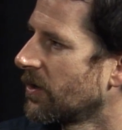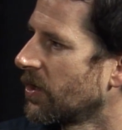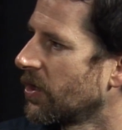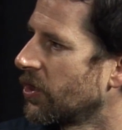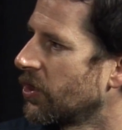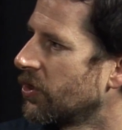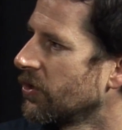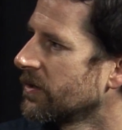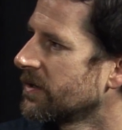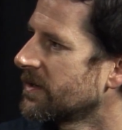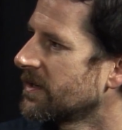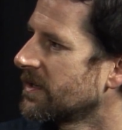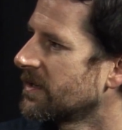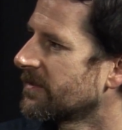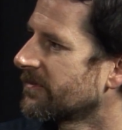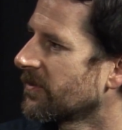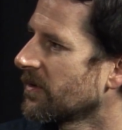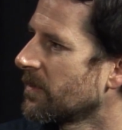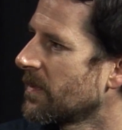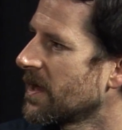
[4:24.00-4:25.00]
good
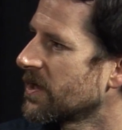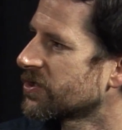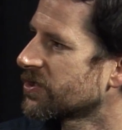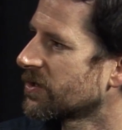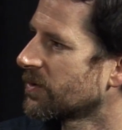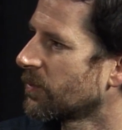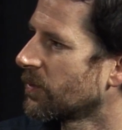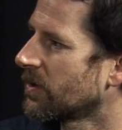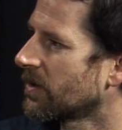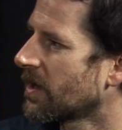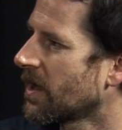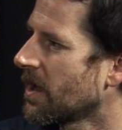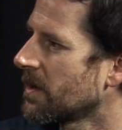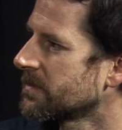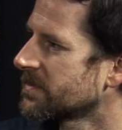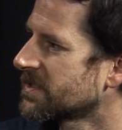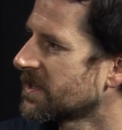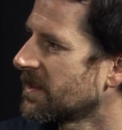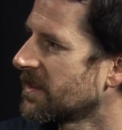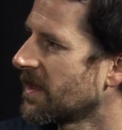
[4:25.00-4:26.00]
information will come
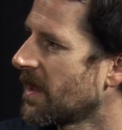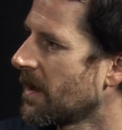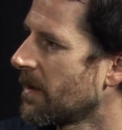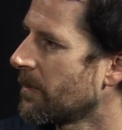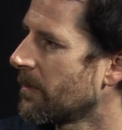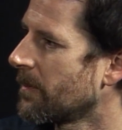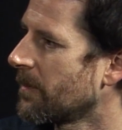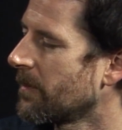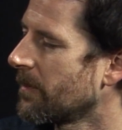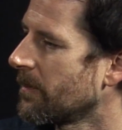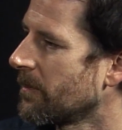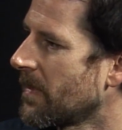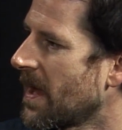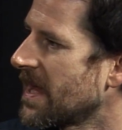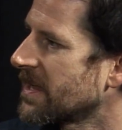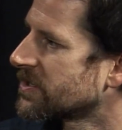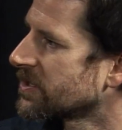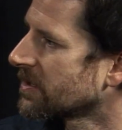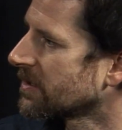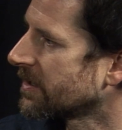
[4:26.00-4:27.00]
to them
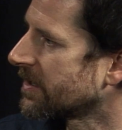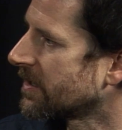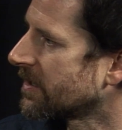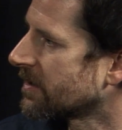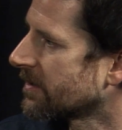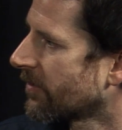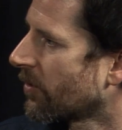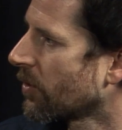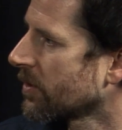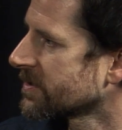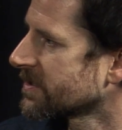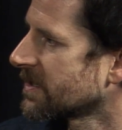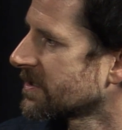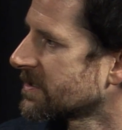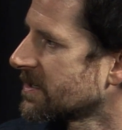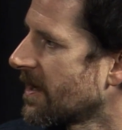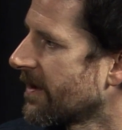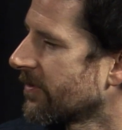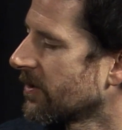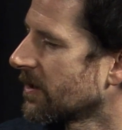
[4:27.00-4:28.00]
magically, and of course that's
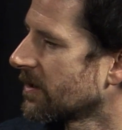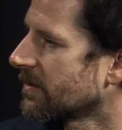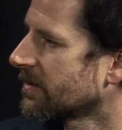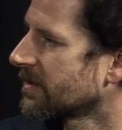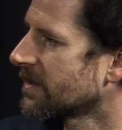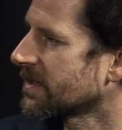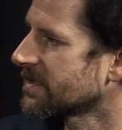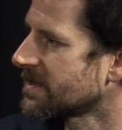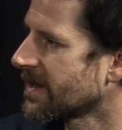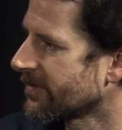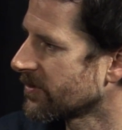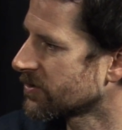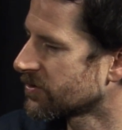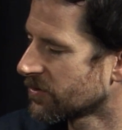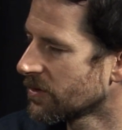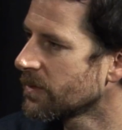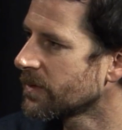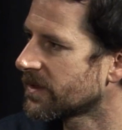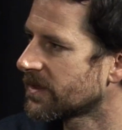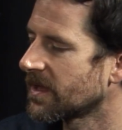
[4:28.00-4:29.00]
never
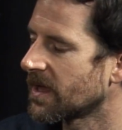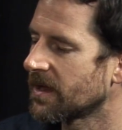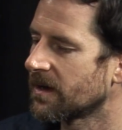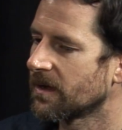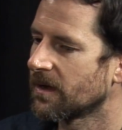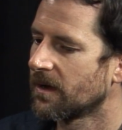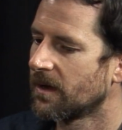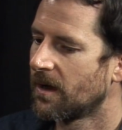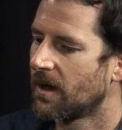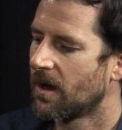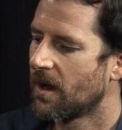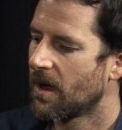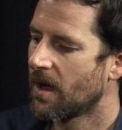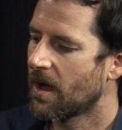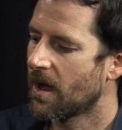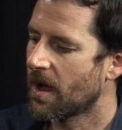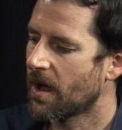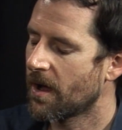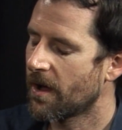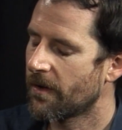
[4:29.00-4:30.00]
true with data.
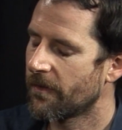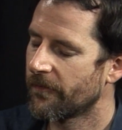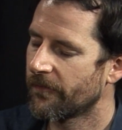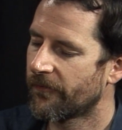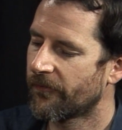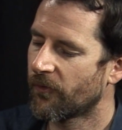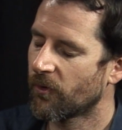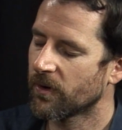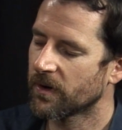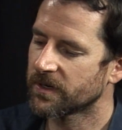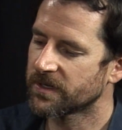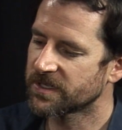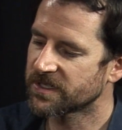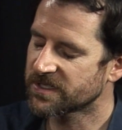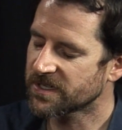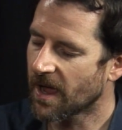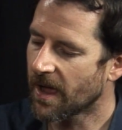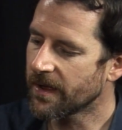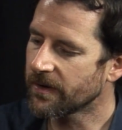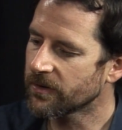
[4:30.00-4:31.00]
For a
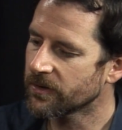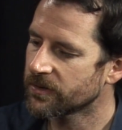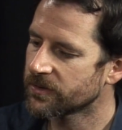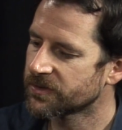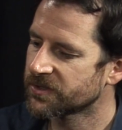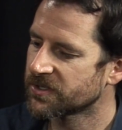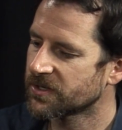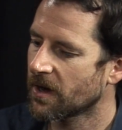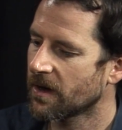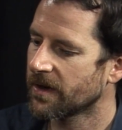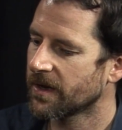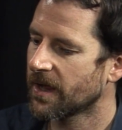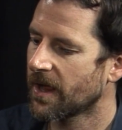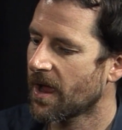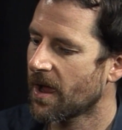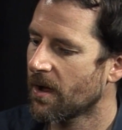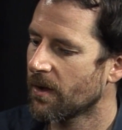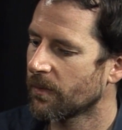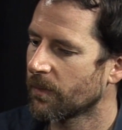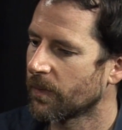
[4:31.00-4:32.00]
designer who's starting
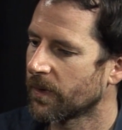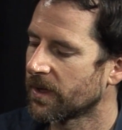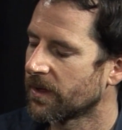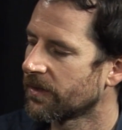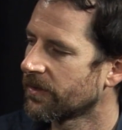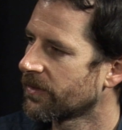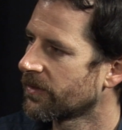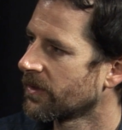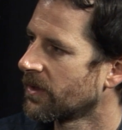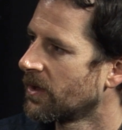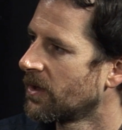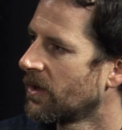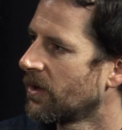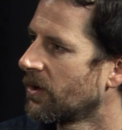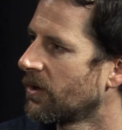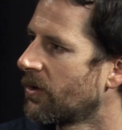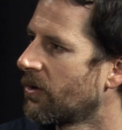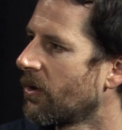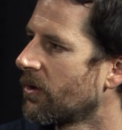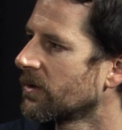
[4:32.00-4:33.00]
out with
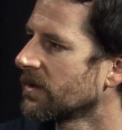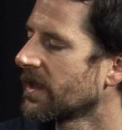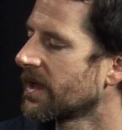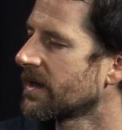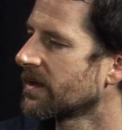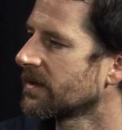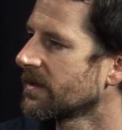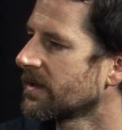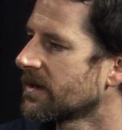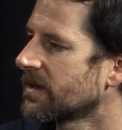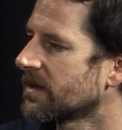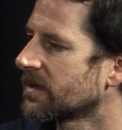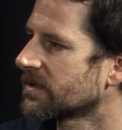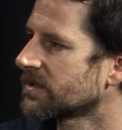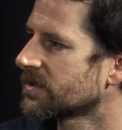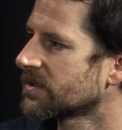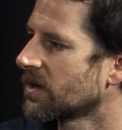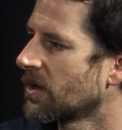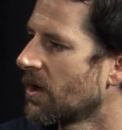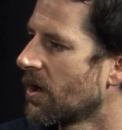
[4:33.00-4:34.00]
Google
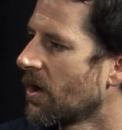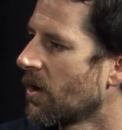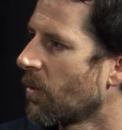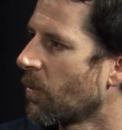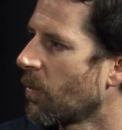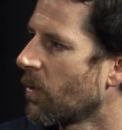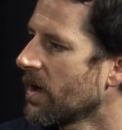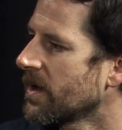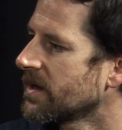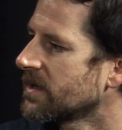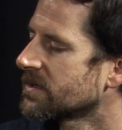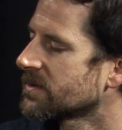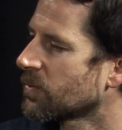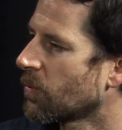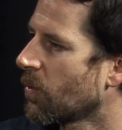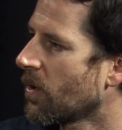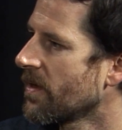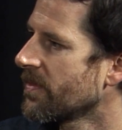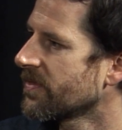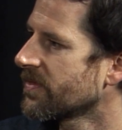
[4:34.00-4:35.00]
Analytics, what is
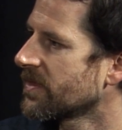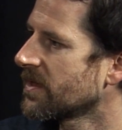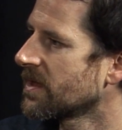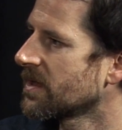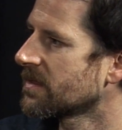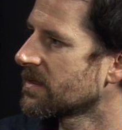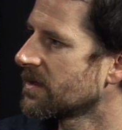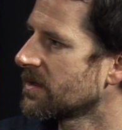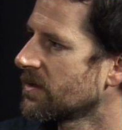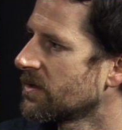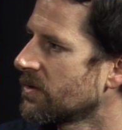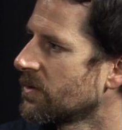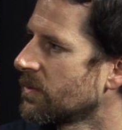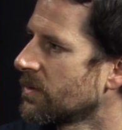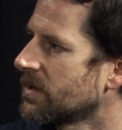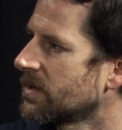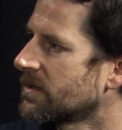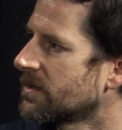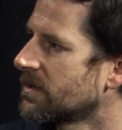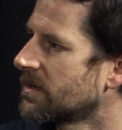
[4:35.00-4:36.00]
one thing that you
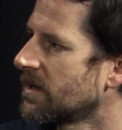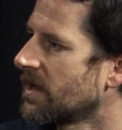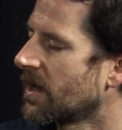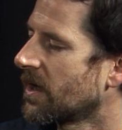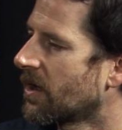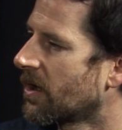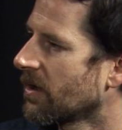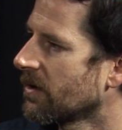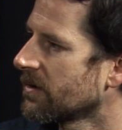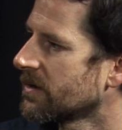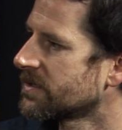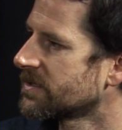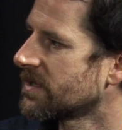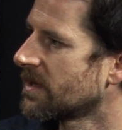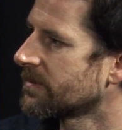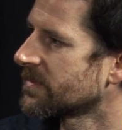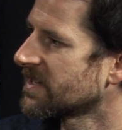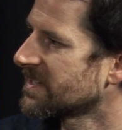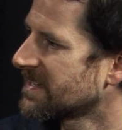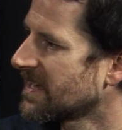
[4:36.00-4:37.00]
would encourage
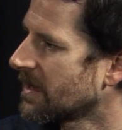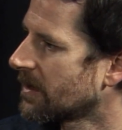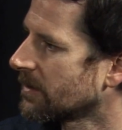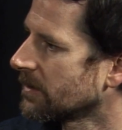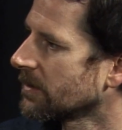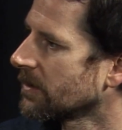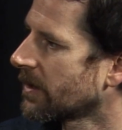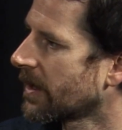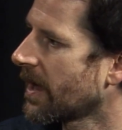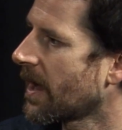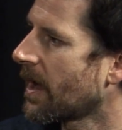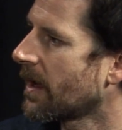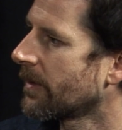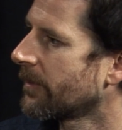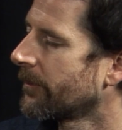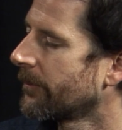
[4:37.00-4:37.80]
them to take a look at?